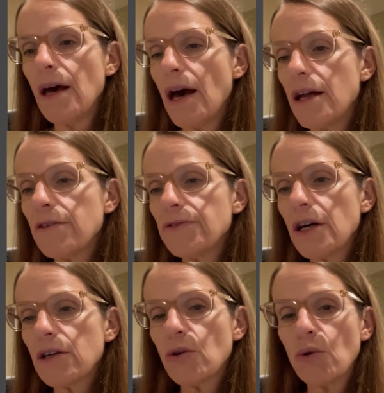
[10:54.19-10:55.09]
And if
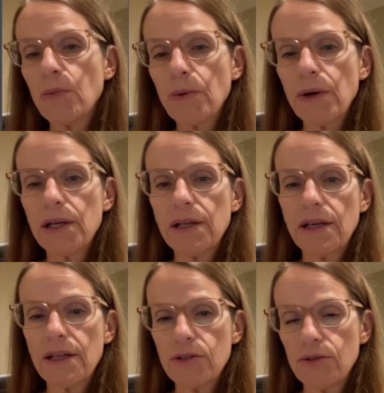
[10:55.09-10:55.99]
not incorporated
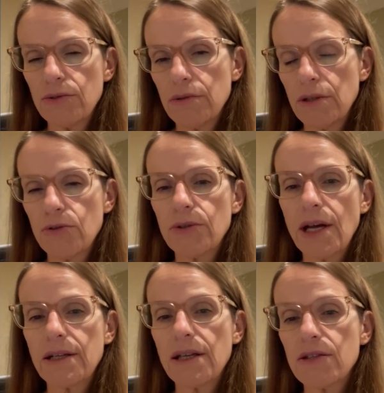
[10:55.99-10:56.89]
into
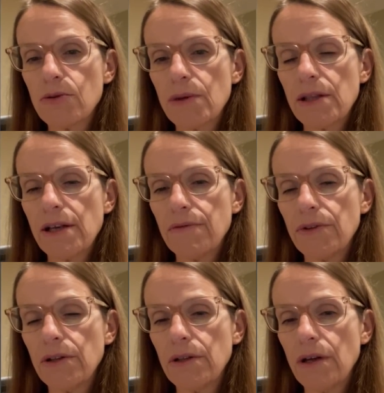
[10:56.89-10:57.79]
that instrument
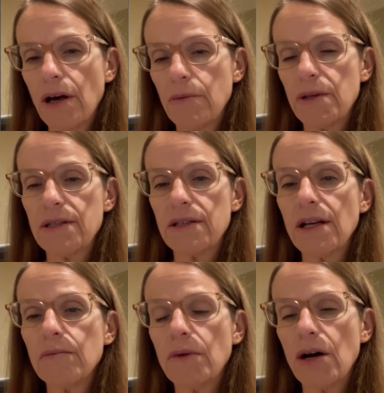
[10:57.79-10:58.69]
level
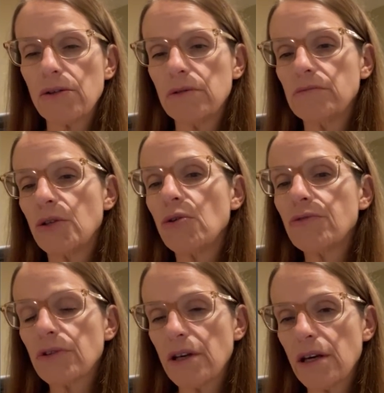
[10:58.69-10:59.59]
ECL model, an
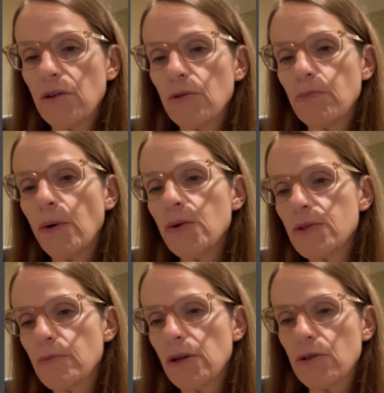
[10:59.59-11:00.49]
overlay or post-model